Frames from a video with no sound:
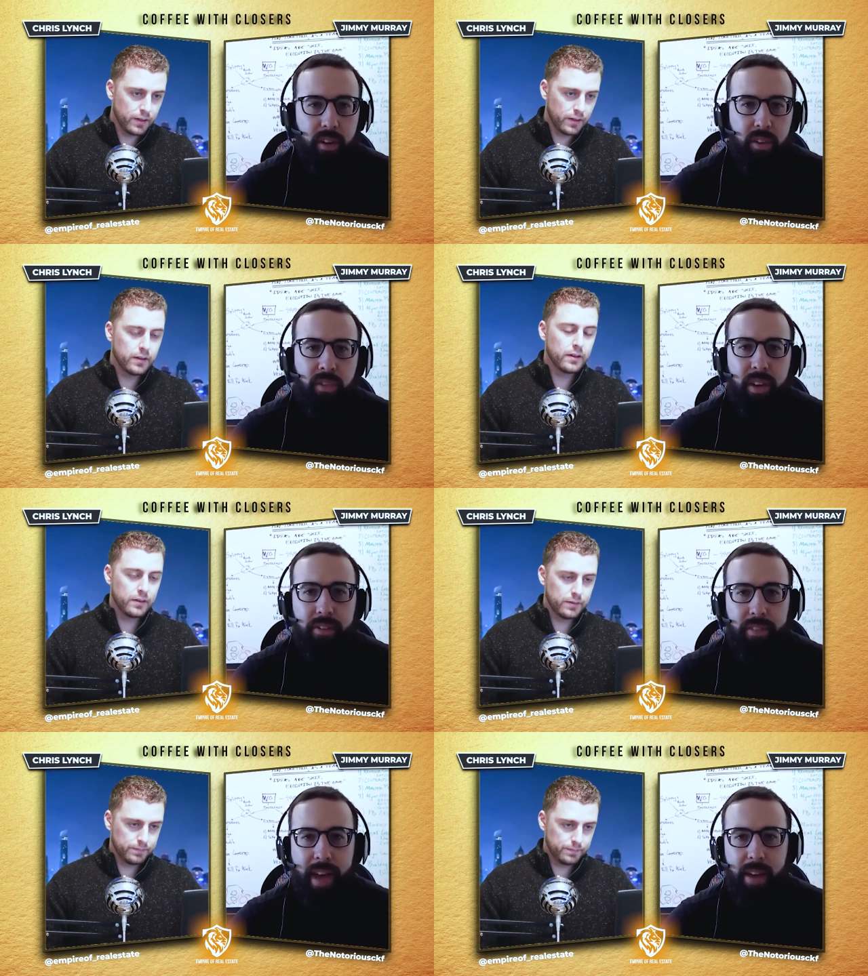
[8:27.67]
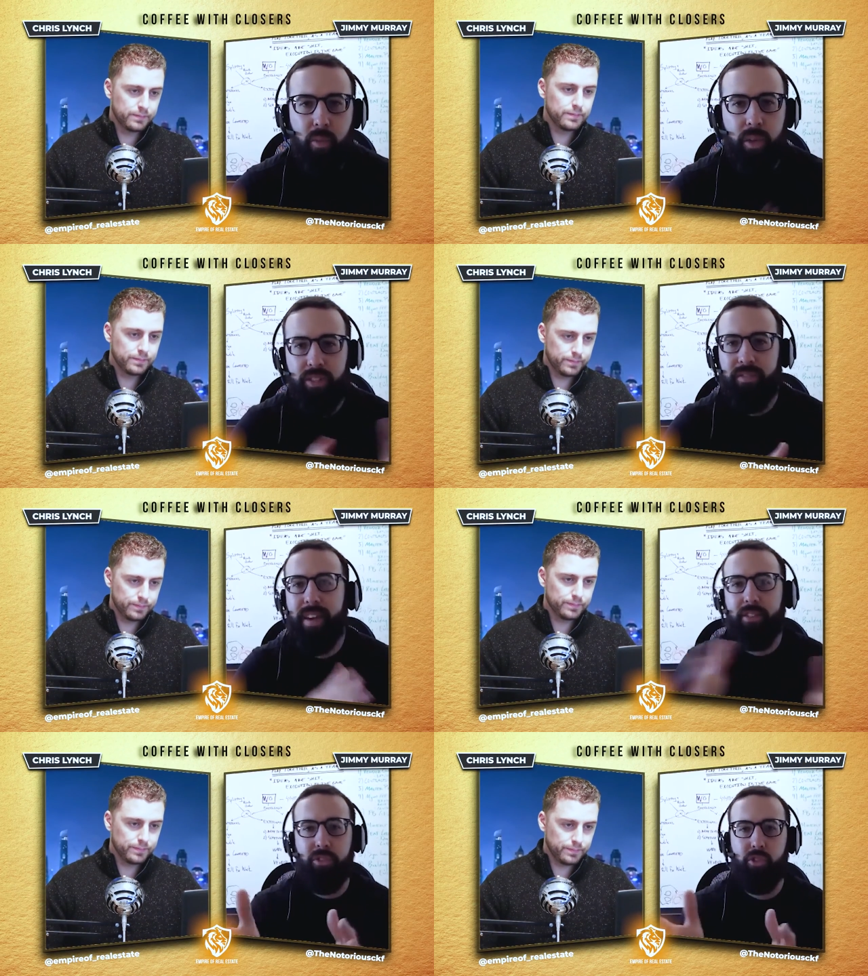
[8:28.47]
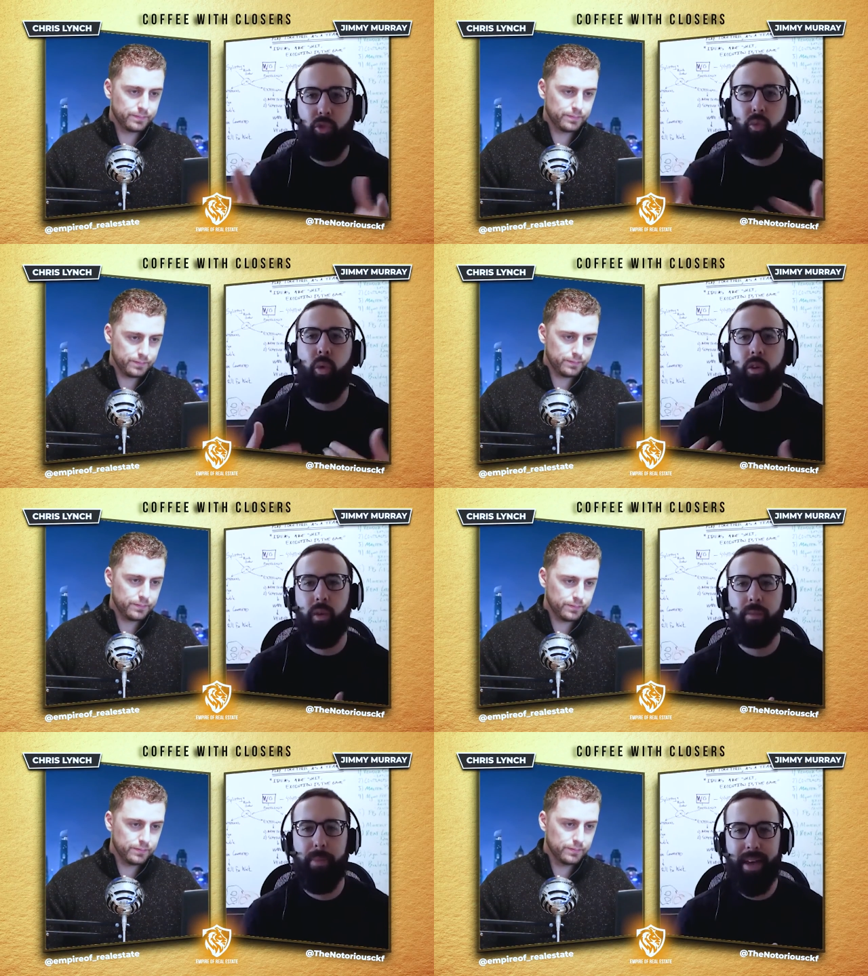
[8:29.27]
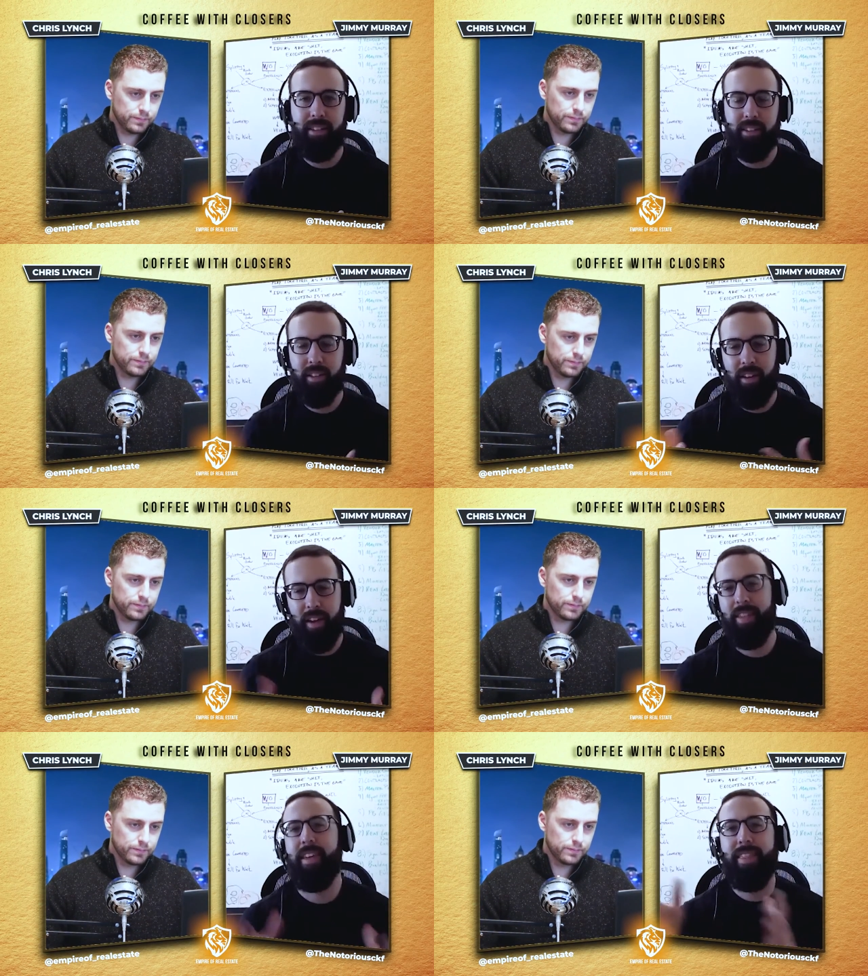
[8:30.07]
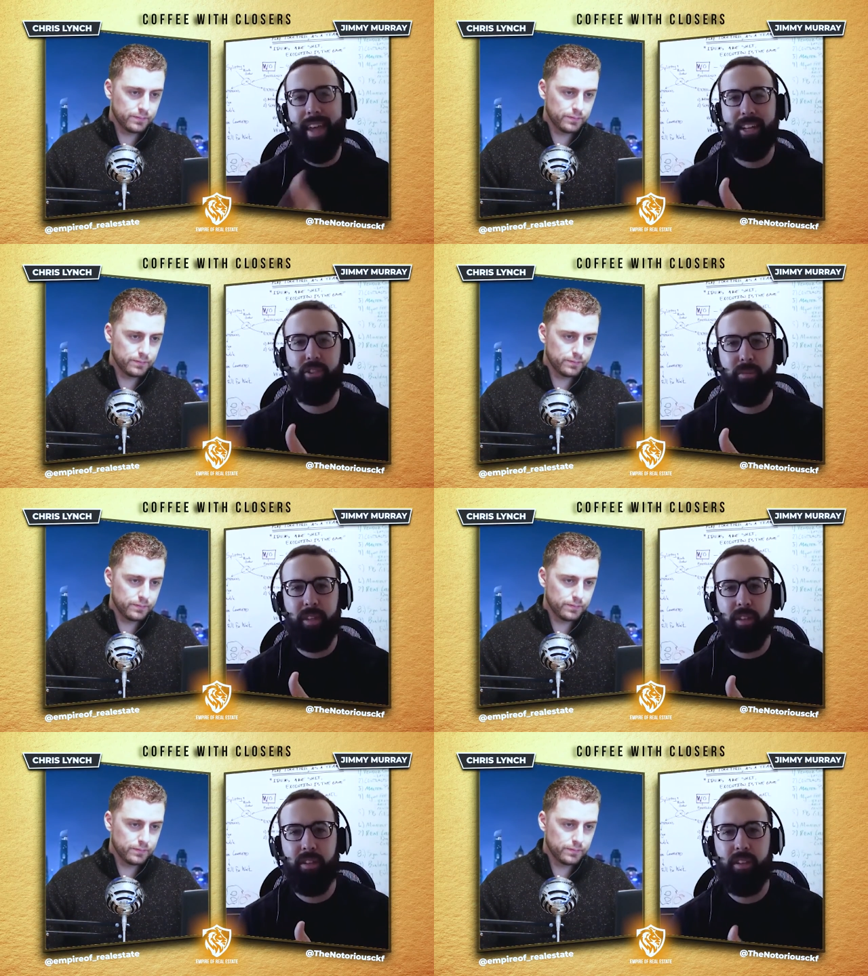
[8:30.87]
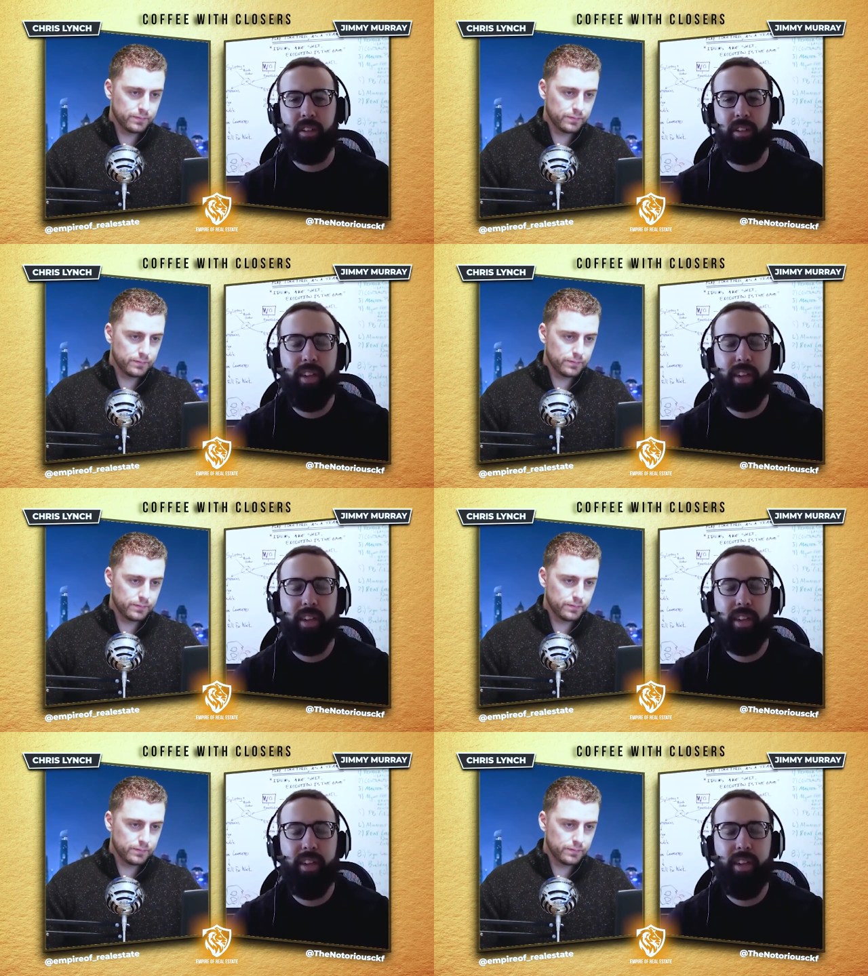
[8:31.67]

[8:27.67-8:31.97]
Speaker 1: You've got to find which investors you work with best. And then that should be the client